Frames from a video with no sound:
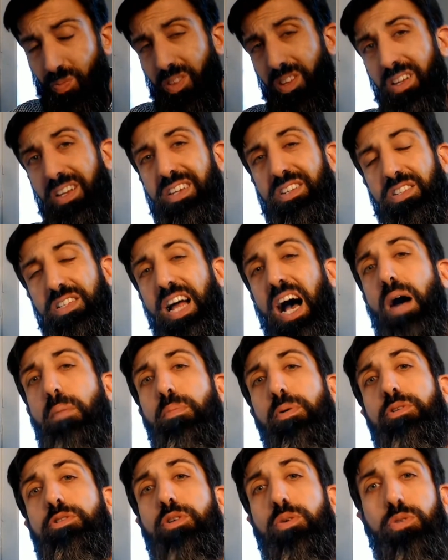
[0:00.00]
is not
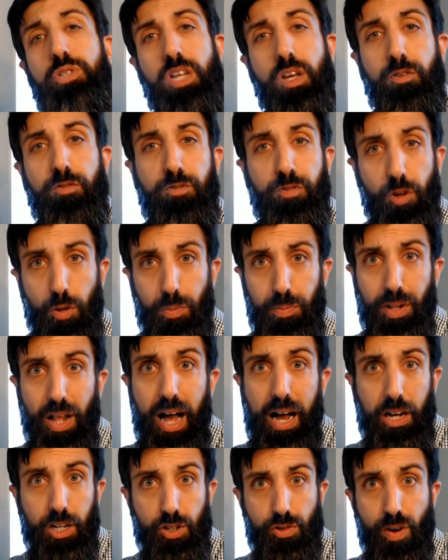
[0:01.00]
producing full
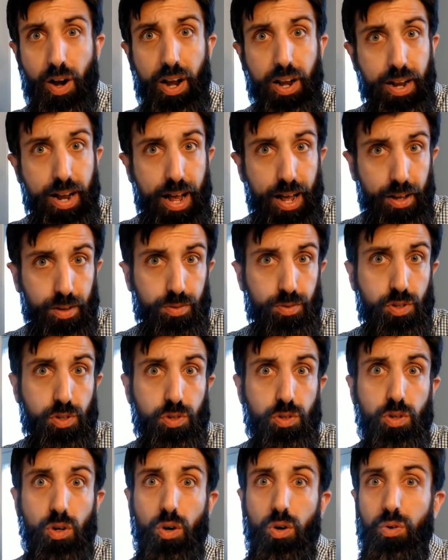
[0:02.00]
blocks right now.
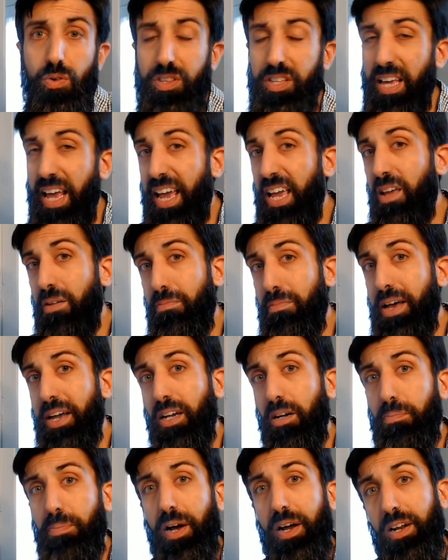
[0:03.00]
So the 8
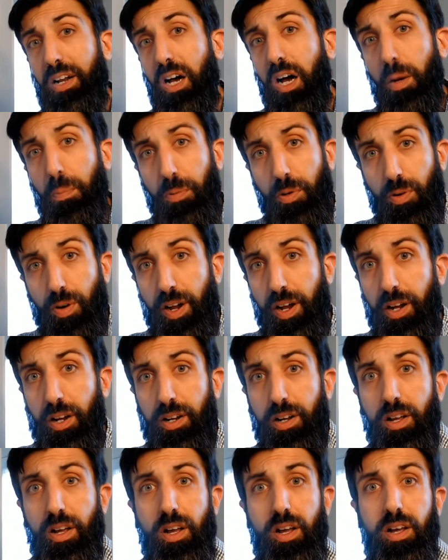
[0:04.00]
megabyte upgrade
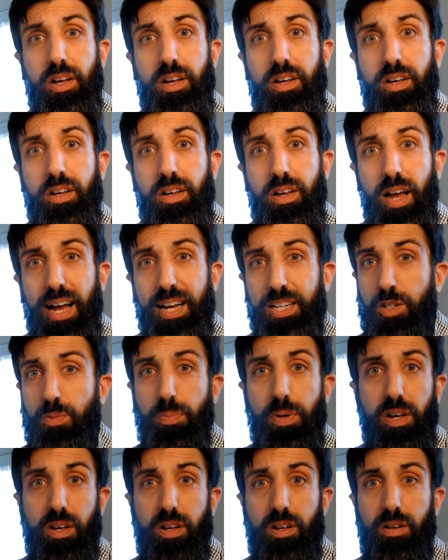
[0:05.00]
has
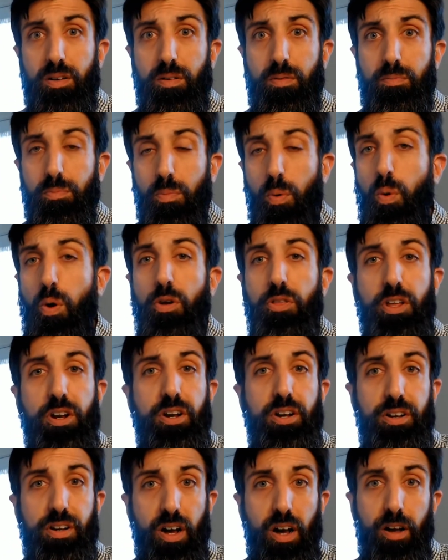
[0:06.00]
been more than
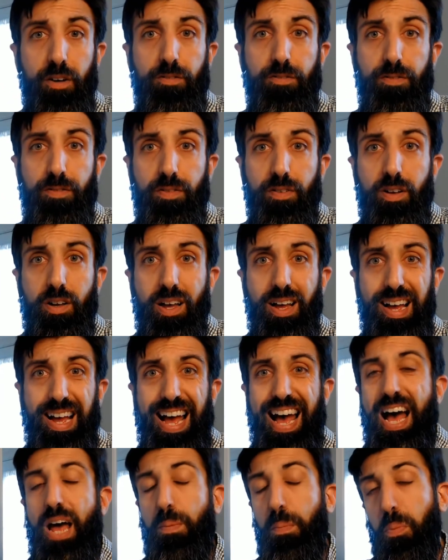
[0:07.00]
enough
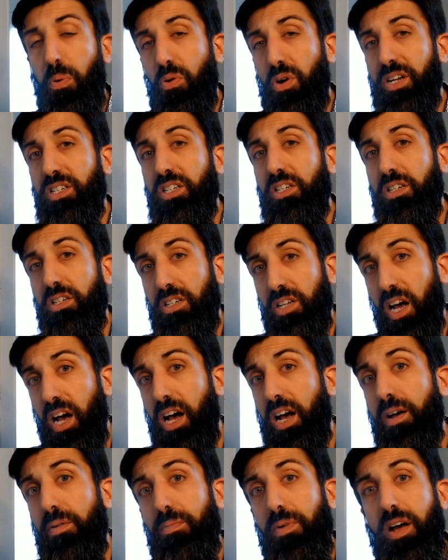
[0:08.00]
at present time.
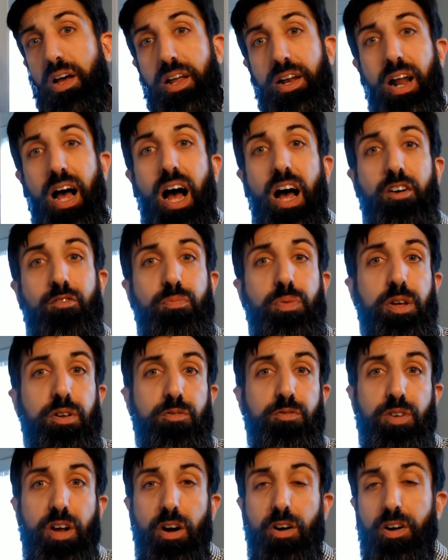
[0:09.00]
And I've been
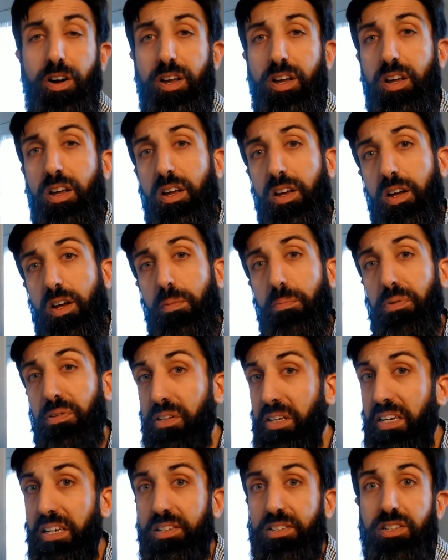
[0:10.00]
very
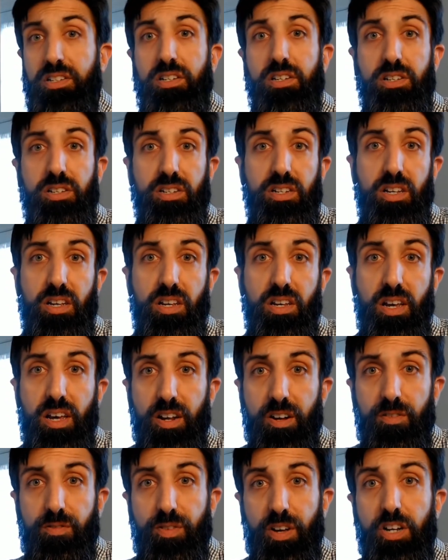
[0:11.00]
pleased to see
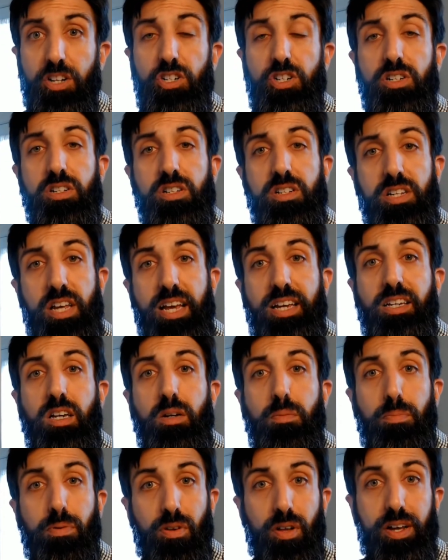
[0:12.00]
innovations taking
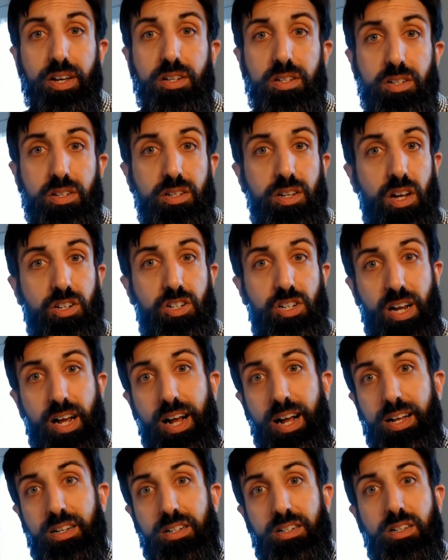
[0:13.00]
place, such
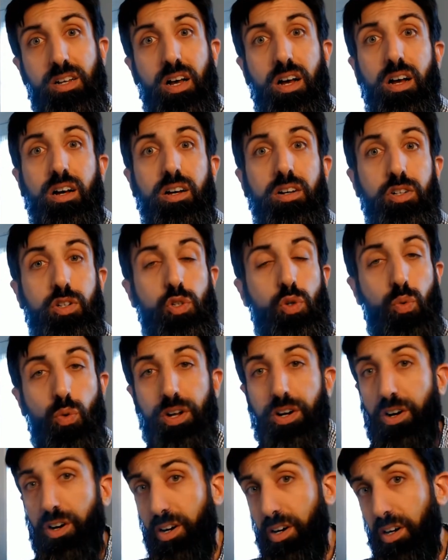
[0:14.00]
as
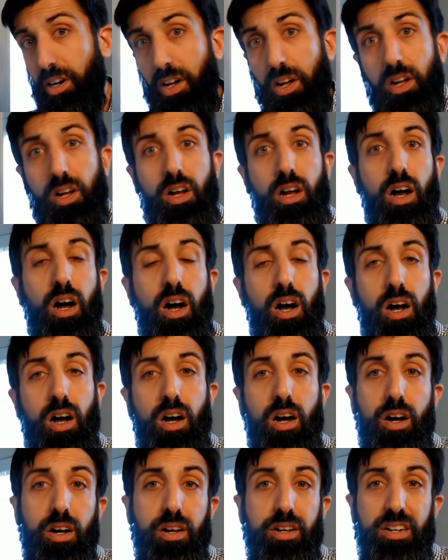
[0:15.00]
Twitter,
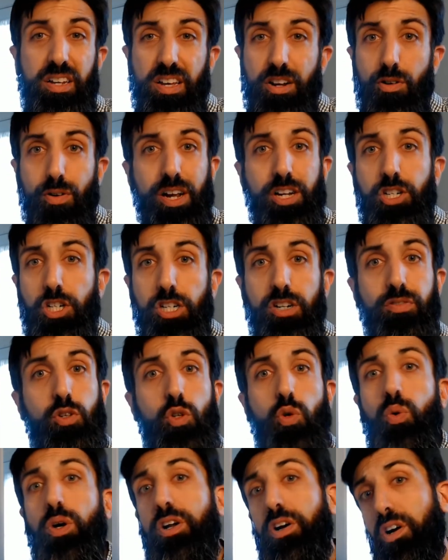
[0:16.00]
an iteration of
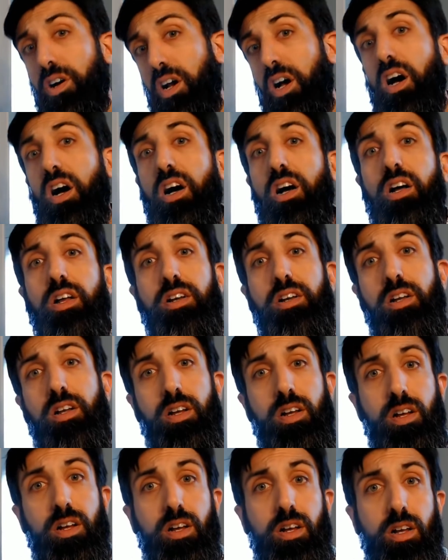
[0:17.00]
Twitter on
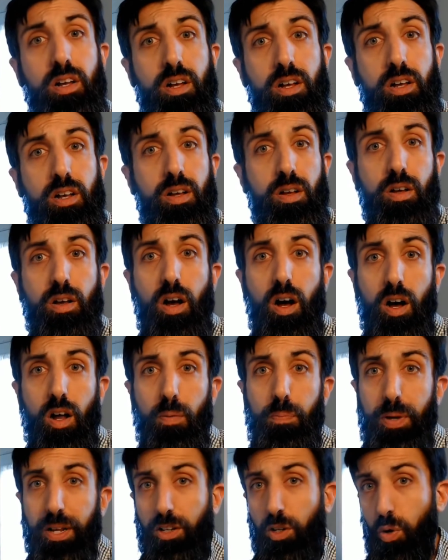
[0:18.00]

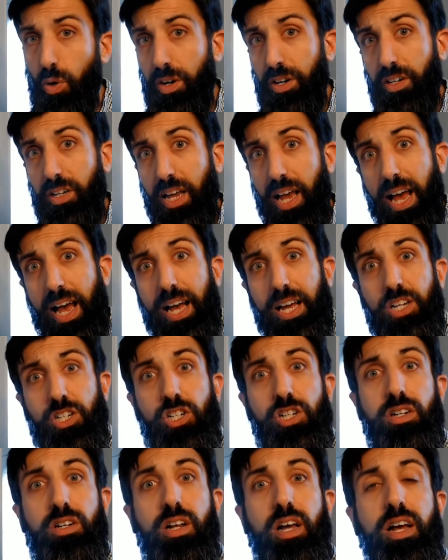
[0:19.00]
Bitcoin Cash,
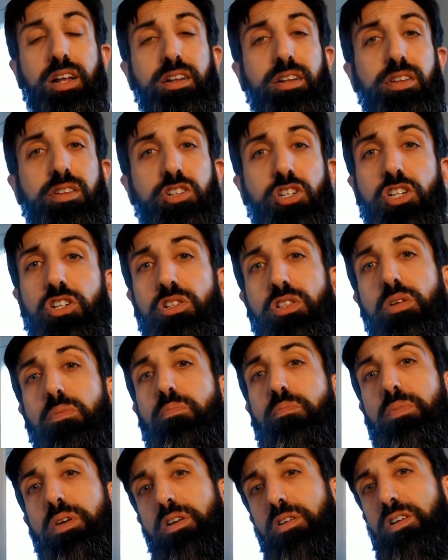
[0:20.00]
and just the
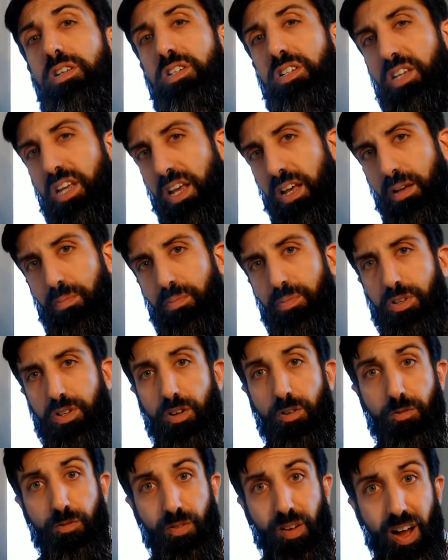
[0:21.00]
mere attempt to
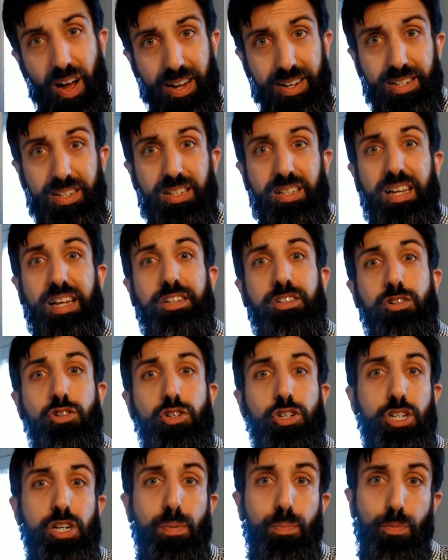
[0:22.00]
find
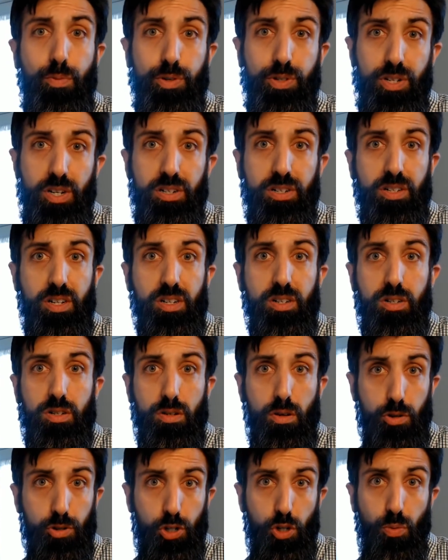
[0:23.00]
censorship-resistant
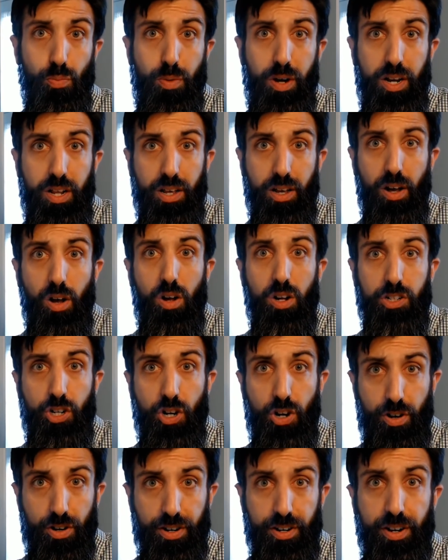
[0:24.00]
social media
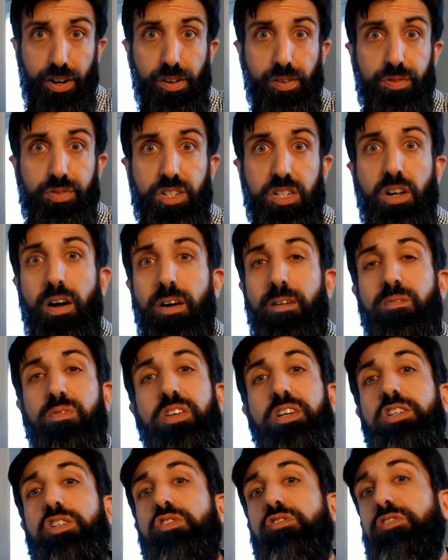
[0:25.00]
alternatives
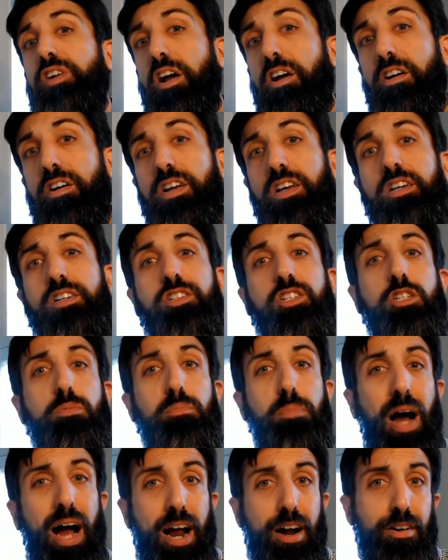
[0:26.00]
is very
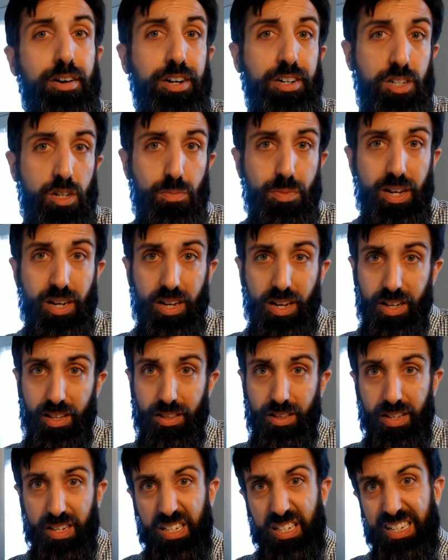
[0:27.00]
inspiring to me in
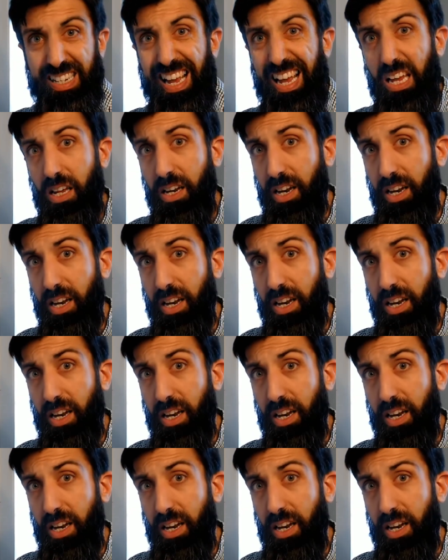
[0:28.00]
this day and